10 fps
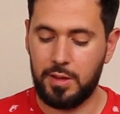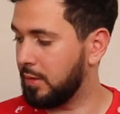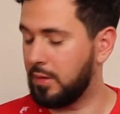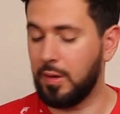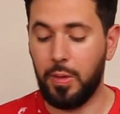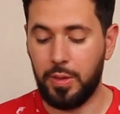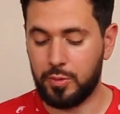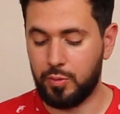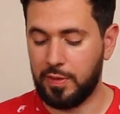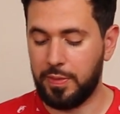The other
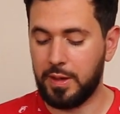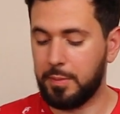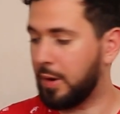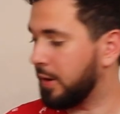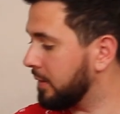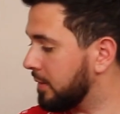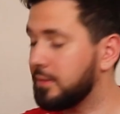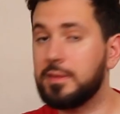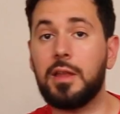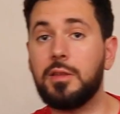great thing about it
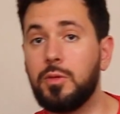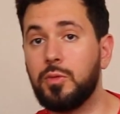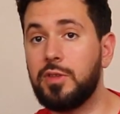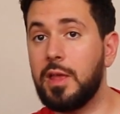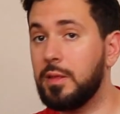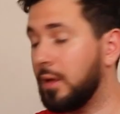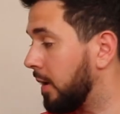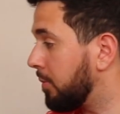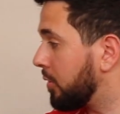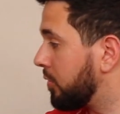is that you're then
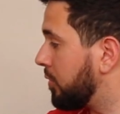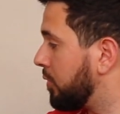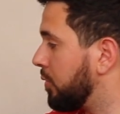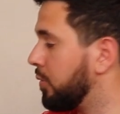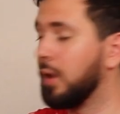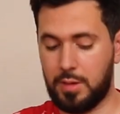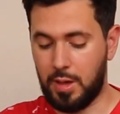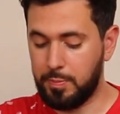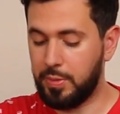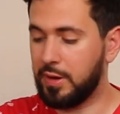able to
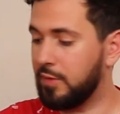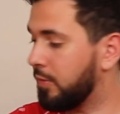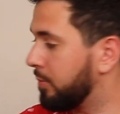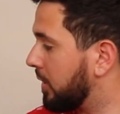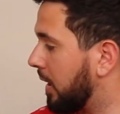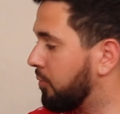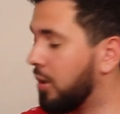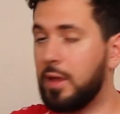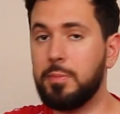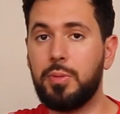unplug it from the
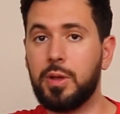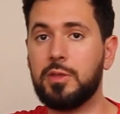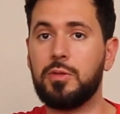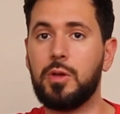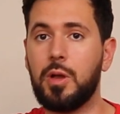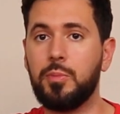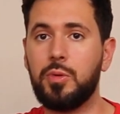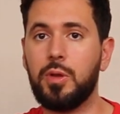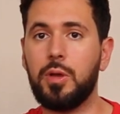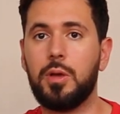camera and plug it to your
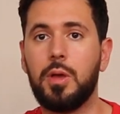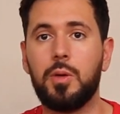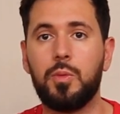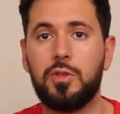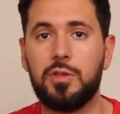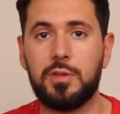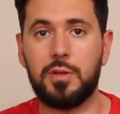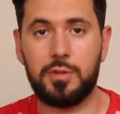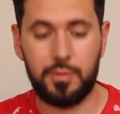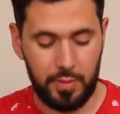computer, which is
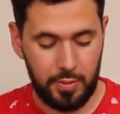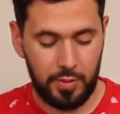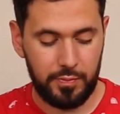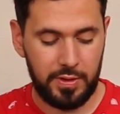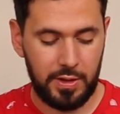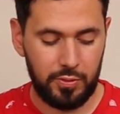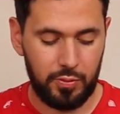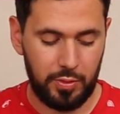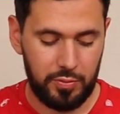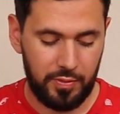also very convenient
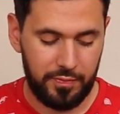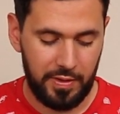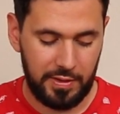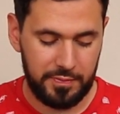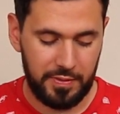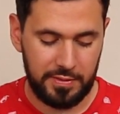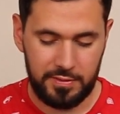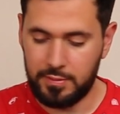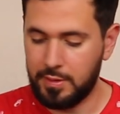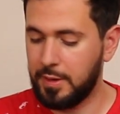to retrieve files faster.